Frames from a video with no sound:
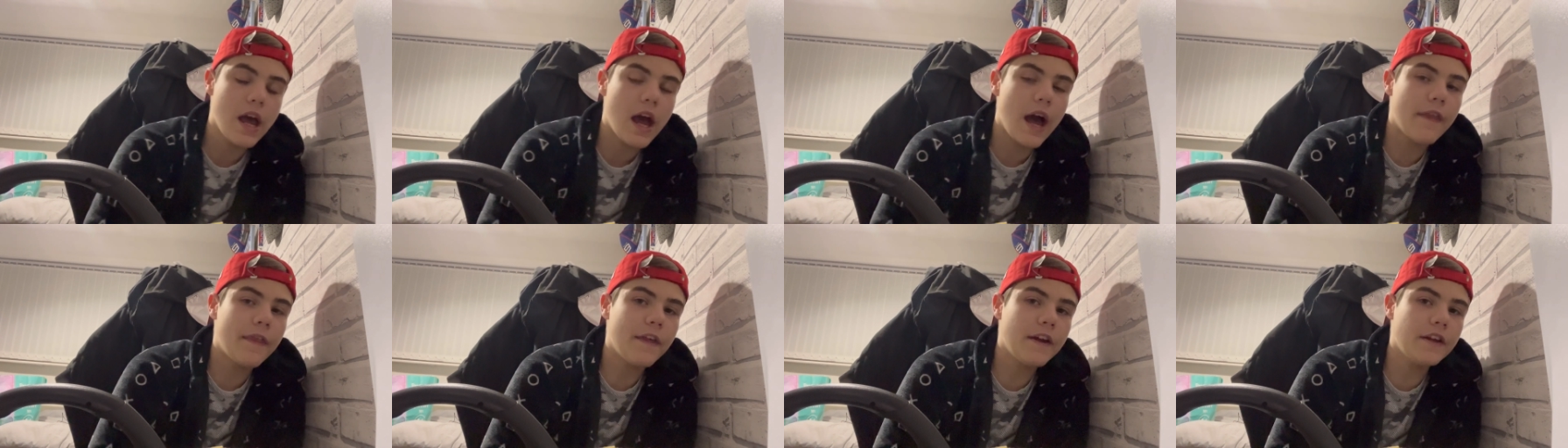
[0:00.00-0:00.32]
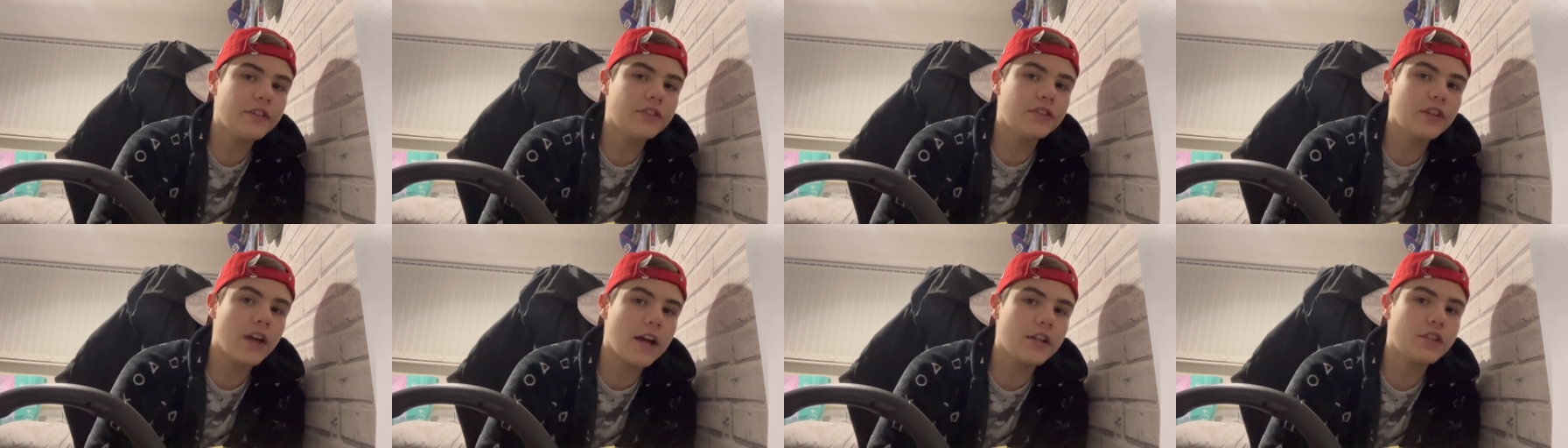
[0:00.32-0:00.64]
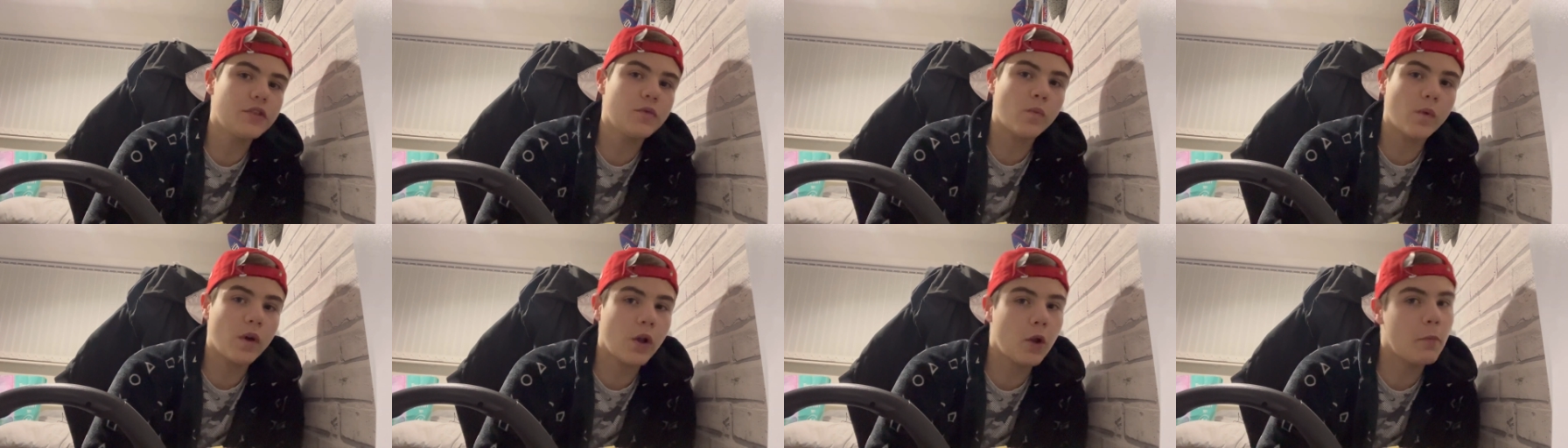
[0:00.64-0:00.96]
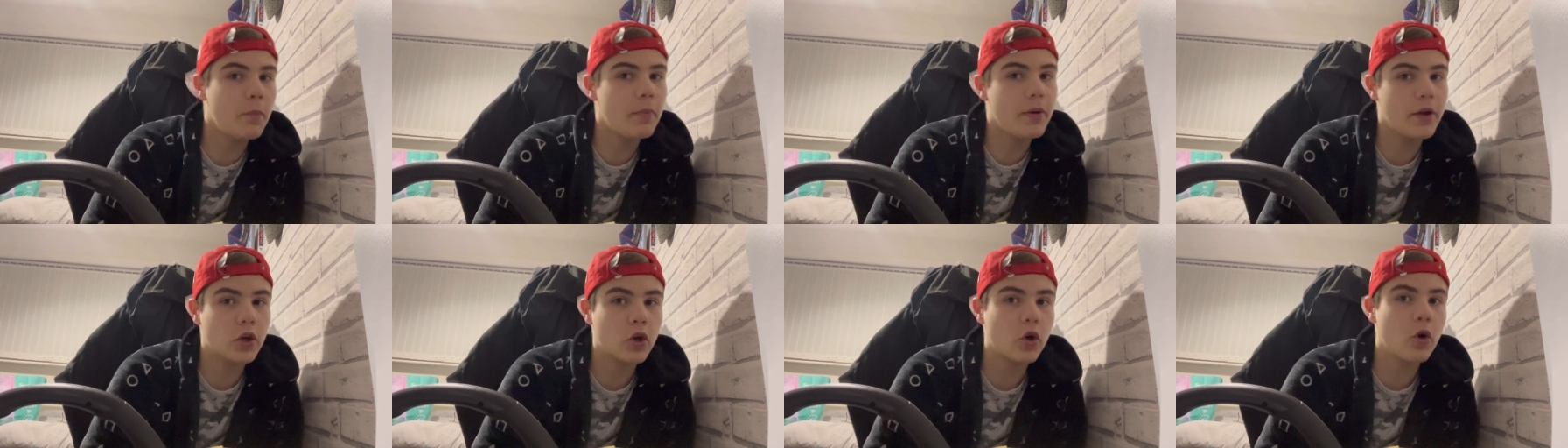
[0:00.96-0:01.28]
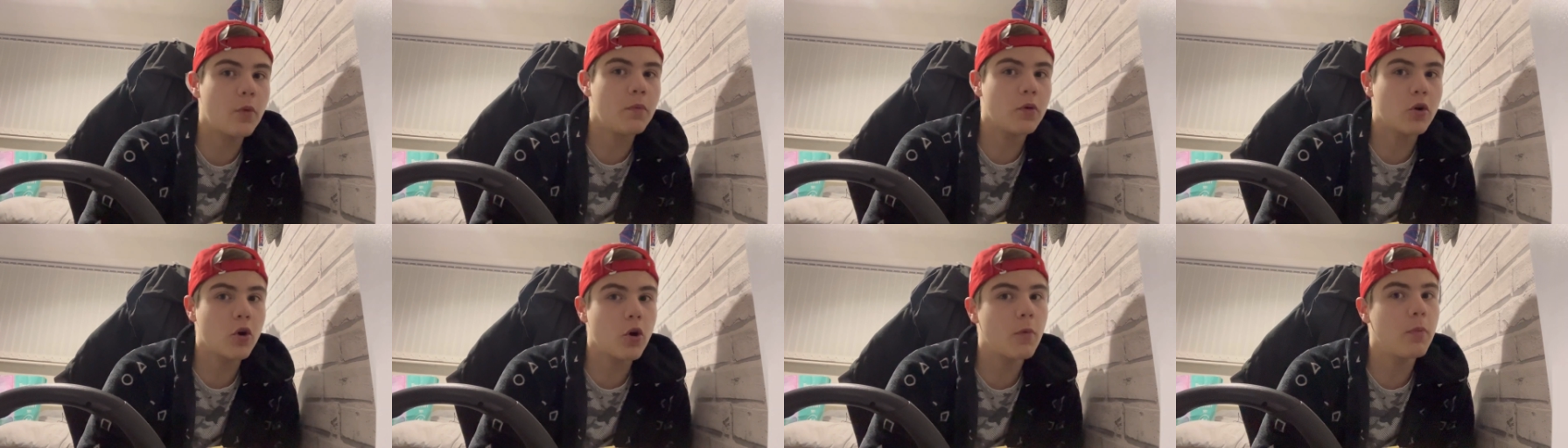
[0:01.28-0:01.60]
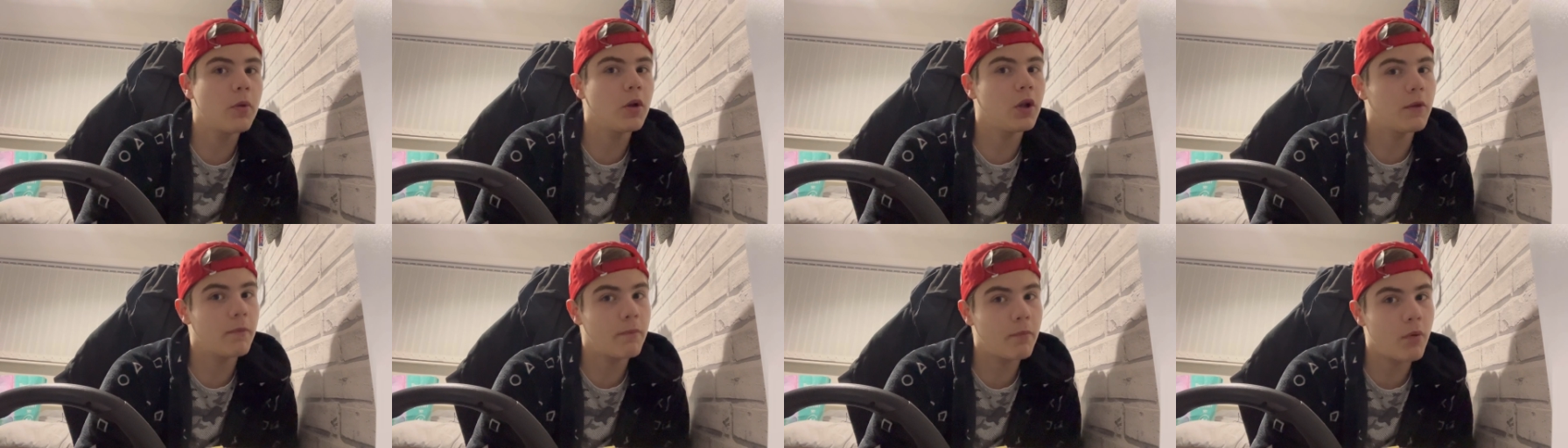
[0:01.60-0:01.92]
I think Sargent will pick up a
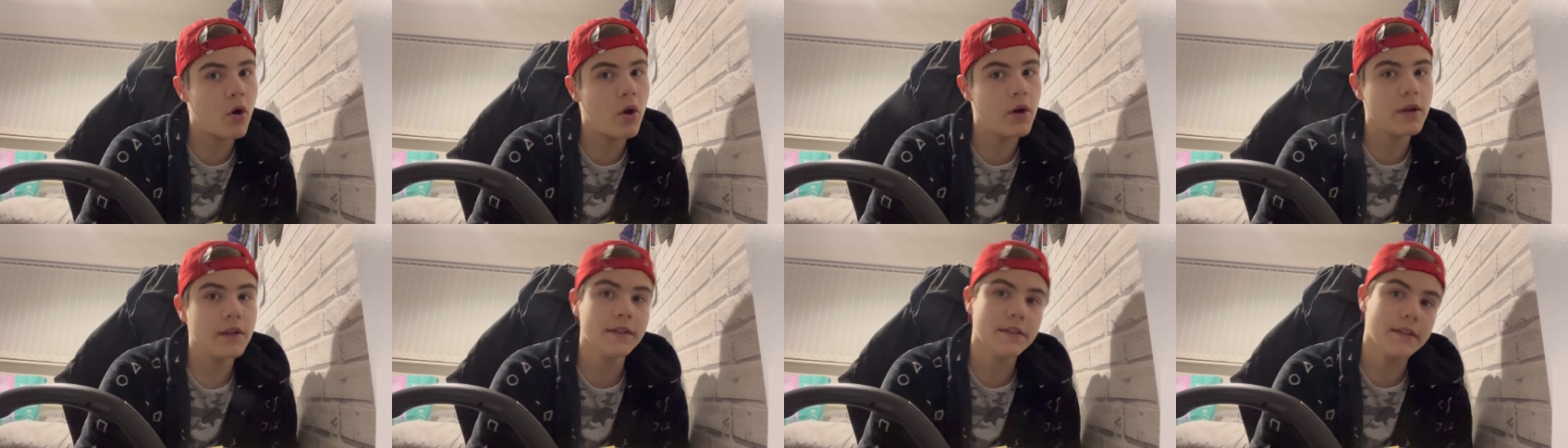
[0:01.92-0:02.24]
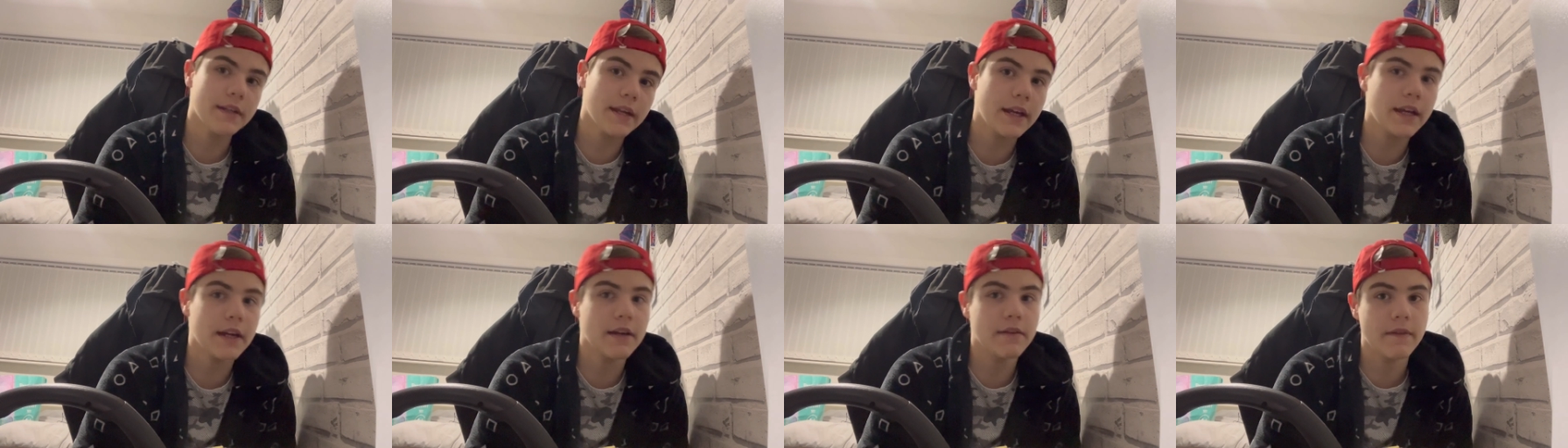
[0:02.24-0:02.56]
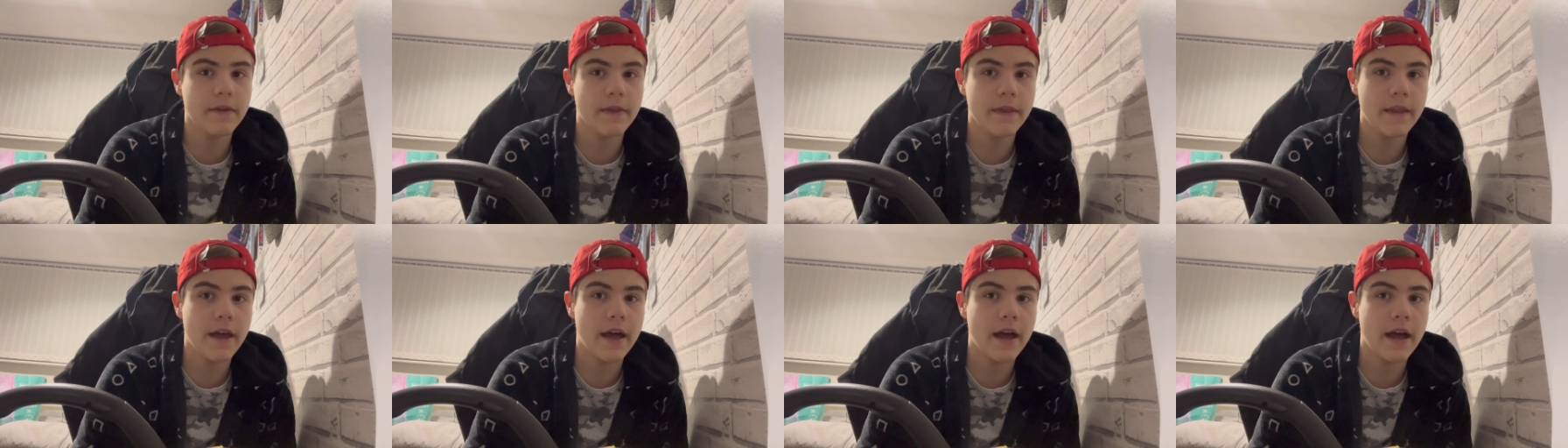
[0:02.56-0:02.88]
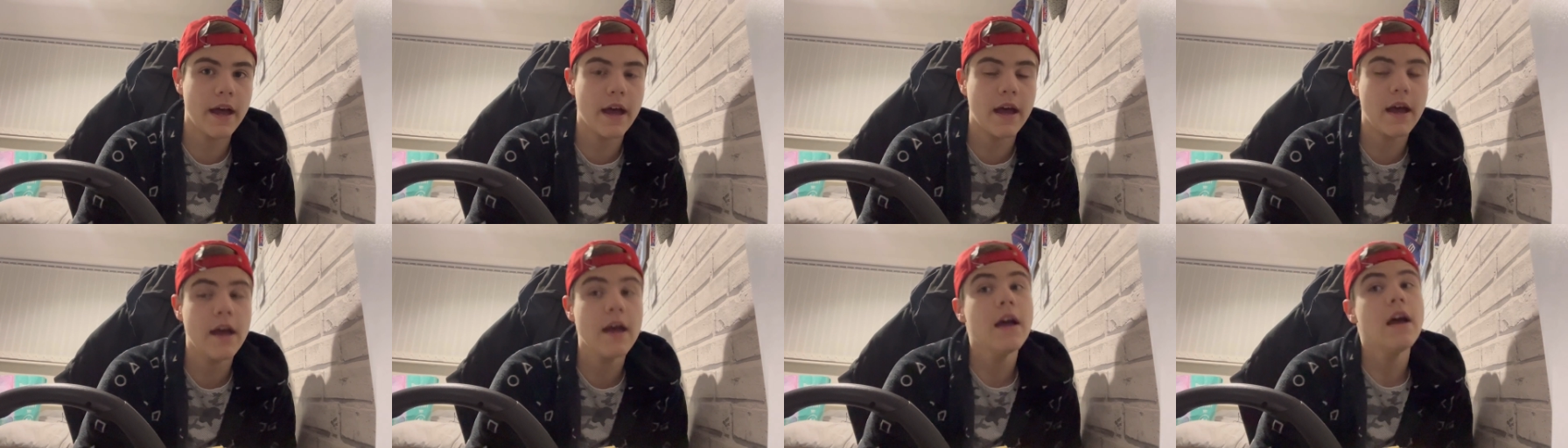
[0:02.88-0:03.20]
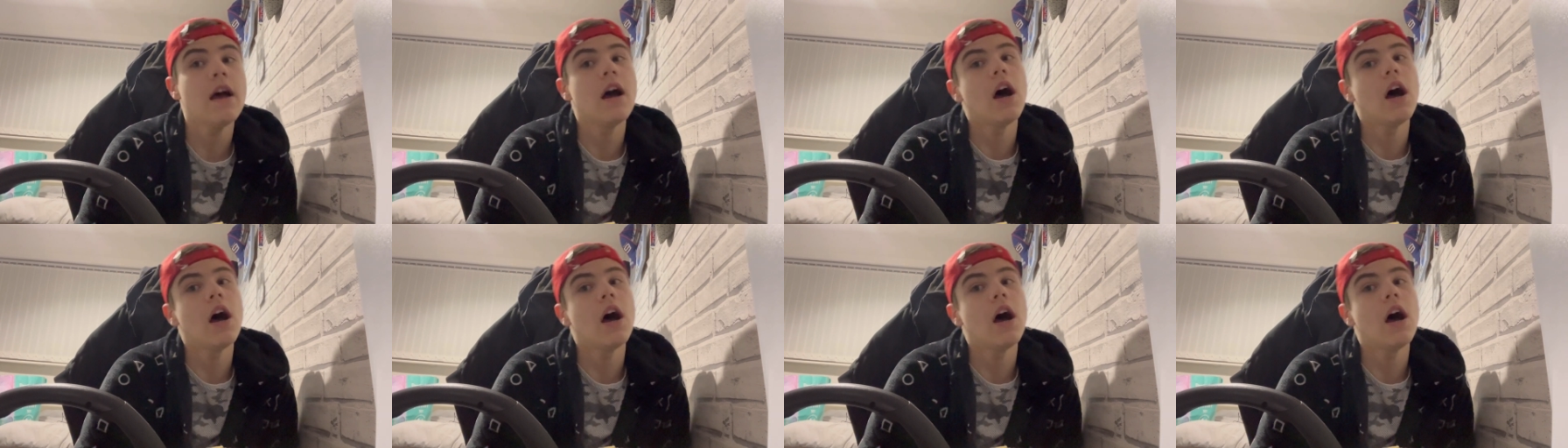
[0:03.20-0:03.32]
couple of points here and there.